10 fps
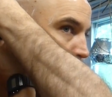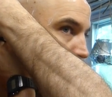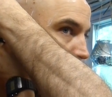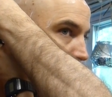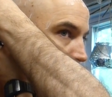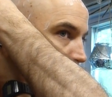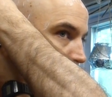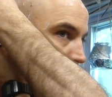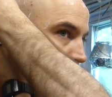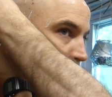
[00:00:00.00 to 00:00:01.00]
Brentwood,
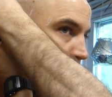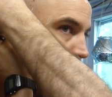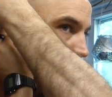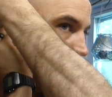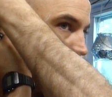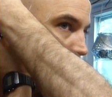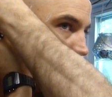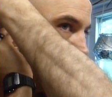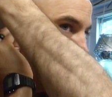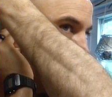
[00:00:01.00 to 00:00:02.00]
Tennessee area,